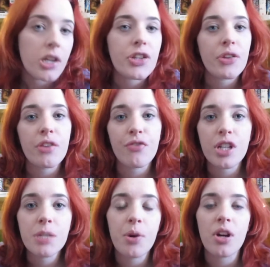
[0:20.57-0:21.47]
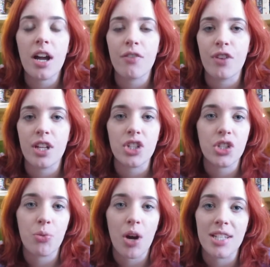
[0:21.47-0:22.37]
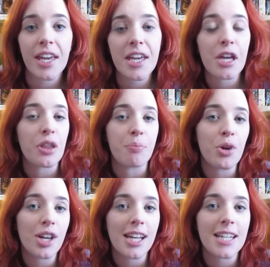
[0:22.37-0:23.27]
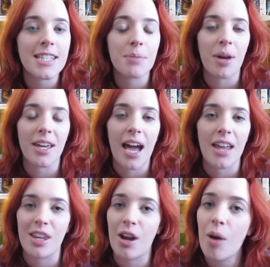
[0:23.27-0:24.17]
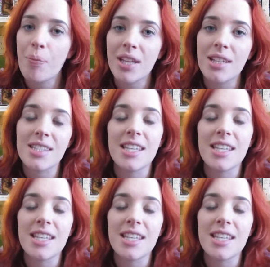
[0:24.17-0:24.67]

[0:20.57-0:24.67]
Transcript: So the first book I finished was Kicking the Bucket List by Cathy Hopkins.